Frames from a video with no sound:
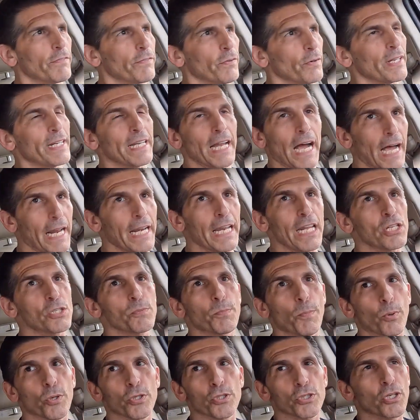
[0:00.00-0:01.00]
For not a
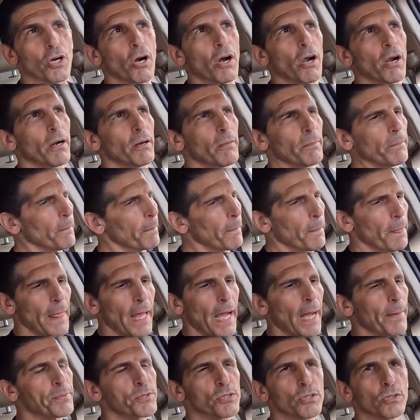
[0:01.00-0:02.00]
sports car,
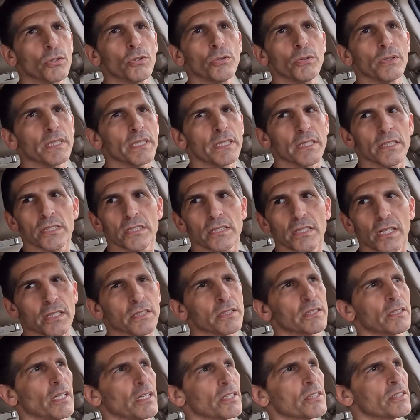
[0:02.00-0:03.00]
absolutely, this
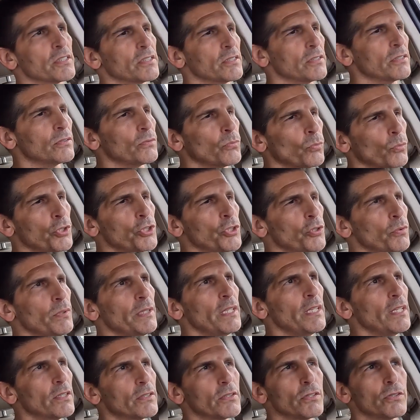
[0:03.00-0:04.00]
does what you
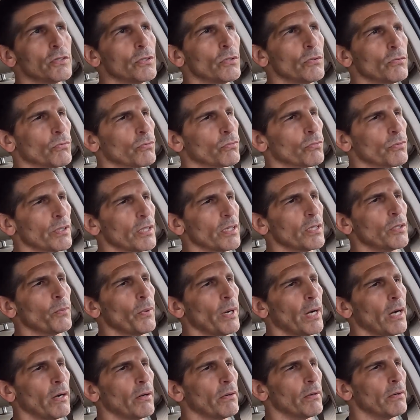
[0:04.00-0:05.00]
need it to do really
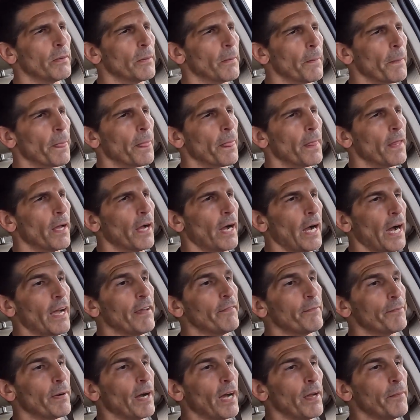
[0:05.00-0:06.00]
well.
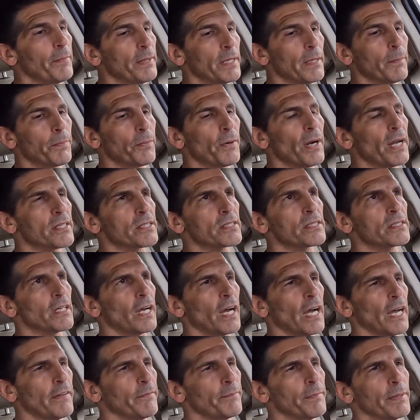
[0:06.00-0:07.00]
I've been impressed.
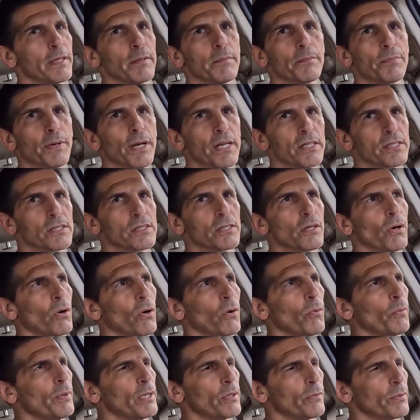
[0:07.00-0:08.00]
I've been impressed
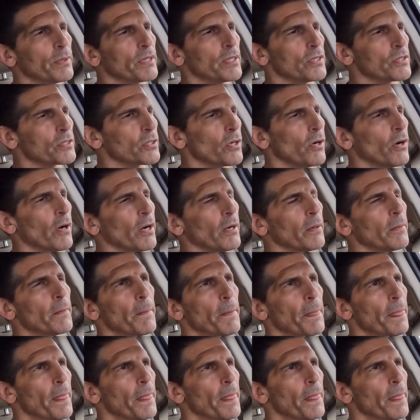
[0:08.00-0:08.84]
all week with this car.